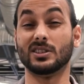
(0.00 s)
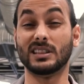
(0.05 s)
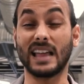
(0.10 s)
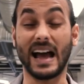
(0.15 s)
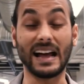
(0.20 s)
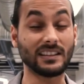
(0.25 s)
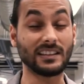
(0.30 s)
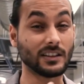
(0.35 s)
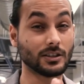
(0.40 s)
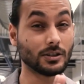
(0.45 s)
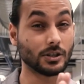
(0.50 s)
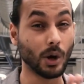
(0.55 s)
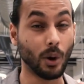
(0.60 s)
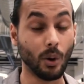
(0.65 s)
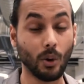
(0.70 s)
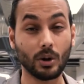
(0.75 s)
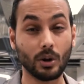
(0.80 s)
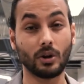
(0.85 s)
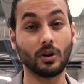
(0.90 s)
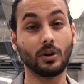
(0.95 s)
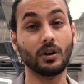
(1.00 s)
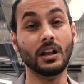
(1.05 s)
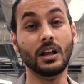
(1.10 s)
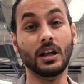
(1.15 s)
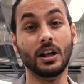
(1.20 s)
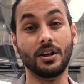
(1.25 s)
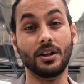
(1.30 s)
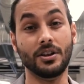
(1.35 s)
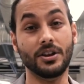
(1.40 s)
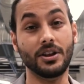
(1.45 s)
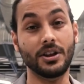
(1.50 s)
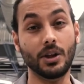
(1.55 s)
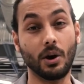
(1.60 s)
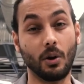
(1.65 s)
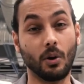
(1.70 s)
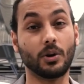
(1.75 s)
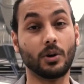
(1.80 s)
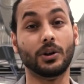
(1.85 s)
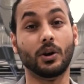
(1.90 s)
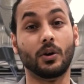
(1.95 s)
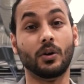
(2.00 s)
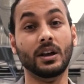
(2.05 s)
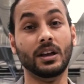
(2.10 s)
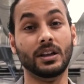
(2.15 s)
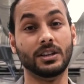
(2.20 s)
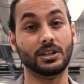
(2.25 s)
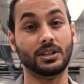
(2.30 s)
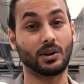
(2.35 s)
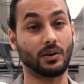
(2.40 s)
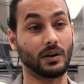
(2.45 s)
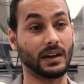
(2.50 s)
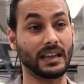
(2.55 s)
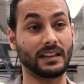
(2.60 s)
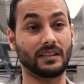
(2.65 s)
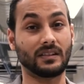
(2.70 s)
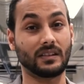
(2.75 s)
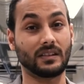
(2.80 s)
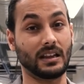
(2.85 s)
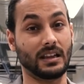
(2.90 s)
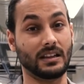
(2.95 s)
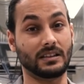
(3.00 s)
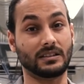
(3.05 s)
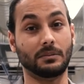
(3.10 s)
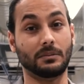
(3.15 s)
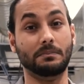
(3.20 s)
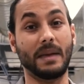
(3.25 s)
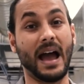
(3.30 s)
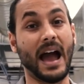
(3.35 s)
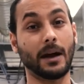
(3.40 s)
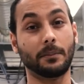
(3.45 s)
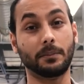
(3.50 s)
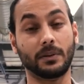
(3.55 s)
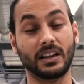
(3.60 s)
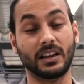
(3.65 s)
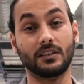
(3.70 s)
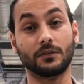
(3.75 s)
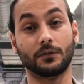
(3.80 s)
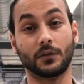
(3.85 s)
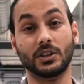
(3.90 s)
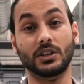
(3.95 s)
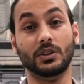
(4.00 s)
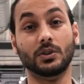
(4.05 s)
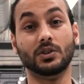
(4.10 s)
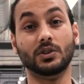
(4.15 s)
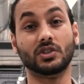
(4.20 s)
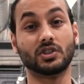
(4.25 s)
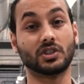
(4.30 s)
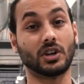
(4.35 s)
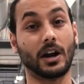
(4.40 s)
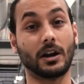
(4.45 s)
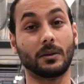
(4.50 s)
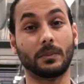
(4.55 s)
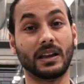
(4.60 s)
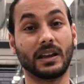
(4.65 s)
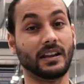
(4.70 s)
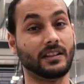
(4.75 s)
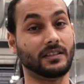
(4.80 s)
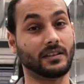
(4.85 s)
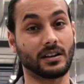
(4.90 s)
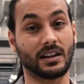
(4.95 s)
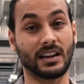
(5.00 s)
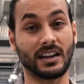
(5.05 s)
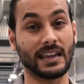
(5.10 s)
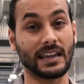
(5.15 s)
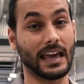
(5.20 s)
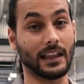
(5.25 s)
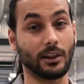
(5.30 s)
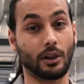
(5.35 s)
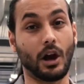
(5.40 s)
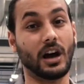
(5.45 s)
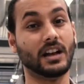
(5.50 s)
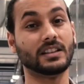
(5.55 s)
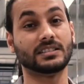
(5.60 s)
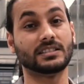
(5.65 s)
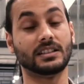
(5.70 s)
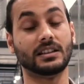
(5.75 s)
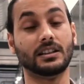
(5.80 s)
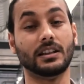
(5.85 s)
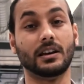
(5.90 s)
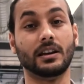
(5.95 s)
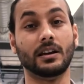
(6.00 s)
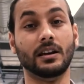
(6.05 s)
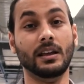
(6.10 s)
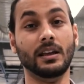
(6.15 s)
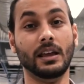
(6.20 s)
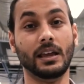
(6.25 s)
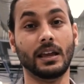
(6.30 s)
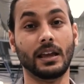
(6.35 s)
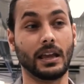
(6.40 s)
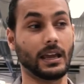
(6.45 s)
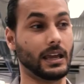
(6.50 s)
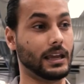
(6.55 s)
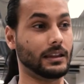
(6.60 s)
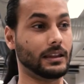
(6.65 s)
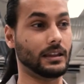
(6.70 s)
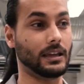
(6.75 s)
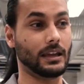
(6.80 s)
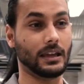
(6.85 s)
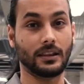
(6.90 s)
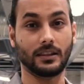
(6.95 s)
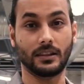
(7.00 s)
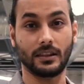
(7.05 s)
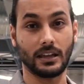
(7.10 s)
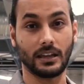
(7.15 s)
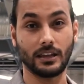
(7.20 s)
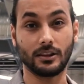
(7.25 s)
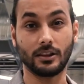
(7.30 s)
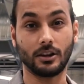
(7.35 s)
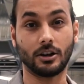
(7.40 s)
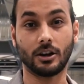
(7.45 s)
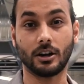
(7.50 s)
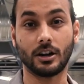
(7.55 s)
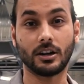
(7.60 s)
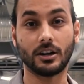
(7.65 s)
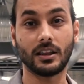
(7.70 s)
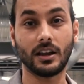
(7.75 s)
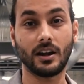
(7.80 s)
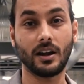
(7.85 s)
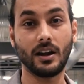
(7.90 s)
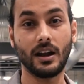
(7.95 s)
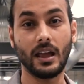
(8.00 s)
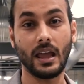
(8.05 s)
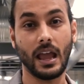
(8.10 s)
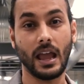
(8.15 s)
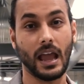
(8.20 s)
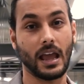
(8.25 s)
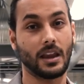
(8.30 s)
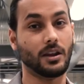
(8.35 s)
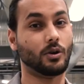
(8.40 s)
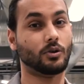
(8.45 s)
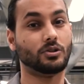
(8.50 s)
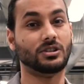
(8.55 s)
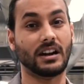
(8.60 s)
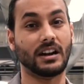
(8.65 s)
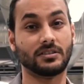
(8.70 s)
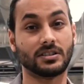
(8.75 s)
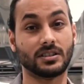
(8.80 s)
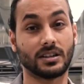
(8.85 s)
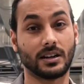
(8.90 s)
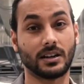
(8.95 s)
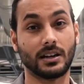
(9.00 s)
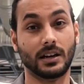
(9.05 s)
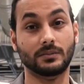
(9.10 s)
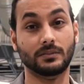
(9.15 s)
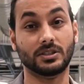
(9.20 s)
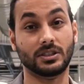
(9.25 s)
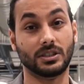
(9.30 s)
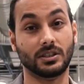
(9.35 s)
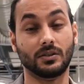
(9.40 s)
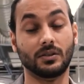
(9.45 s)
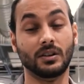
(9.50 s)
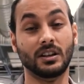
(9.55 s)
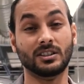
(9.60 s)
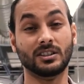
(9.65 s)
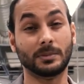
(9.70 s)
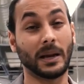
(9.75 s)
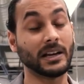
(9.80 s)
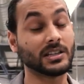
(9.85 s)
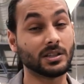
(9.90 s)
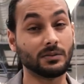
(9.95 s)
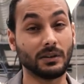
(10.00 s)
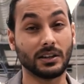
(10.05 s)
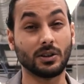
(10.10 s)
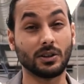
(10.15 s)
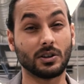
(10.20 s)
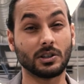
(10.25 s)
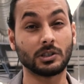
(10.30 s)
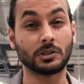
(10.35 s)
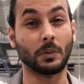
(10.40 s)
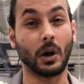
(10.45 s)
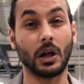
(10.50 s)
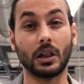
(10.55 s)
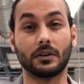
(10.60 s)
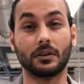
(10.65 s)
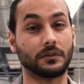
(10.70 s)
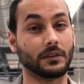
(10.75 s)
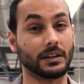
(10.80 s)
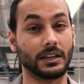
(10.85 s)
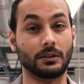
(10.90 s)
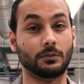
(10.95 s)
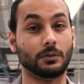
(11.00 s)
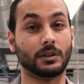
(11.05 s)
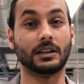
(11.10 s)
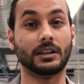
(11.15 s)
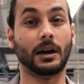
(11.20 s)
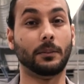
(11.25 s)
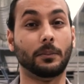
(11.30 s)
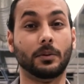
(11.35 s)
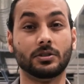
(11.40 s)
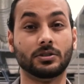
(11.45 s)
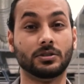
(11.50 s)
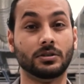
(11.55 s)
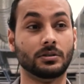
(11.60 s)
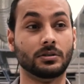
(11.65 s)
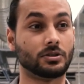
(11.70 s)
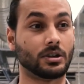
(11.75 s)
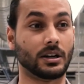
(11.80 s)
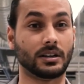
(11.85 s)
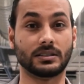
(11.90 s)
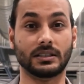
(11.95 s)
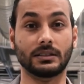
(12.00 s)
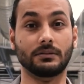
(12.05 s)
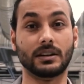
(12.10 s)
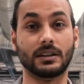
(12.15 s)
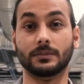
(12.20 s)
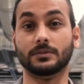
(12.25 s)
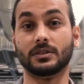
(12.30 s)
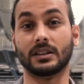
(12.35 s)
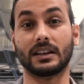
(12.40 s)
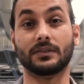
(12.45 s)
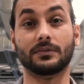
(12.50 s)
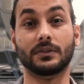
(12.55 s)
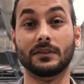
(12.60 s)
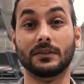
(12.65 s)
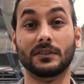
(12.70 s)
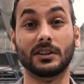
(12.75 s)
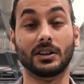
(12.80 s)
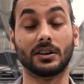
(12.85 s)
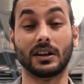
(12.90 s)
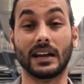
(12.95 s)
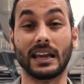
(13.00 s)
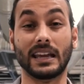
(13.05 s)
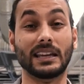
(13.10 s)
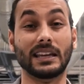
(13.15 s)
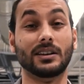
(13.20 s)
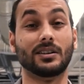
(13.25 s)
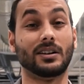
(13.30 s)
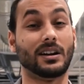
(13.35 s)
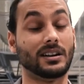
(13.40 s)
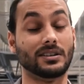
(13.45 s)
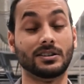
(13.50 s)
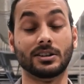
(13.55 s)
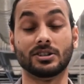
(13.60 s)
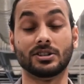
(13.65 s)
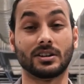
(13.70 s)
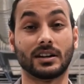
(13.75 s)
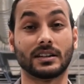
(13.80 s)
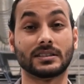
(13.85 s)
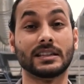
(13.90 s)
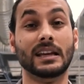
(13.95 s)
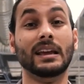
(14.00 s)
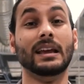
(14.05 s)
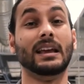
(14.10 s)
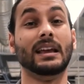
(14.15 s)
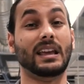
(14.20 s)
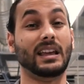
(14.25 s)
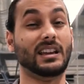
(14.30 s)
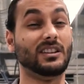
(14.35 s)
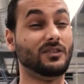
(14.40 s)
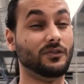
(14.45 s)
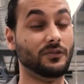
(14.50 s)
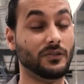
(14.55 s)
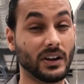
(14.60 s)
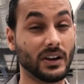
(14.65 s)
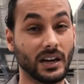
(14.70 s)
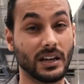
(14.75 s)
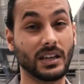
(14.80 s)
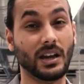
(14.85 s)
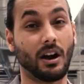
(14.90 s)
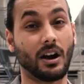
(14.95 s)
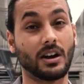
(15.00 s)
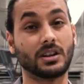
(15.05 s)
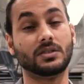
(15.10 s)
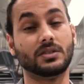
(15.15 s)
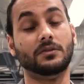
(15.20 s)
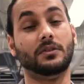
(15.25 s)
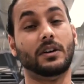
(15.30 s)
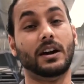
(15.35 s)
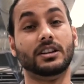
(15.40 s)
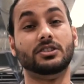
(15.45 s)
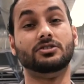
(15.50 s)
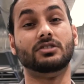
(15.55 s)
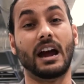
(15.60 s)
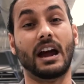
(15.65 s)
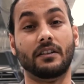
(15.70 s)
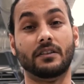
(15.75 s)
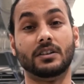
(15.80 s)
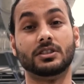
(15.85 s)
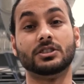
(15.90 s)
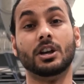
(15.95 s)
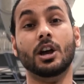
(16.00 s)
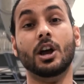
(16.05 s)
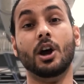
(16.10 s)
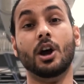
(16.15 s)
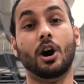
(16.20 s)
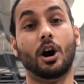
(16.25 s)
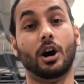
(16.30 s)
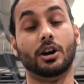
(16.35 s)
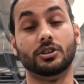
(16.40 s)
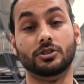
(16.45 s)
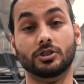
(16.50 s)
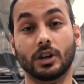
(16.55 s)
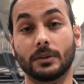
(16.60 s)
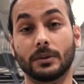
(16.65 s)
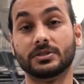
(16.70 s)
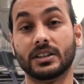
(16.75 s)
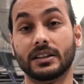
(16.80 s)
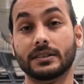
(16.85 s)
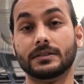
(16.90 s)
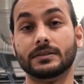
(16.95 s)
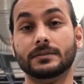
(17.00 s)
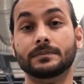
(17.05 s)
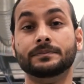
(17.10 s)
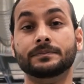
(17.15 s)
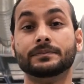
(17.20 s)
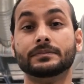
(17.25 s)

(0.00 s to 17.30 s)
So that's a total no-no. You know, it's a bad place for you to start because you're gonna get lost in the herd there, and no driver's gonna come to you. Especially when you're a smaller fleet with a couple trucks, even up to like 50 or 80 or 100 trucks. It is very hard to find drivers on the job sites.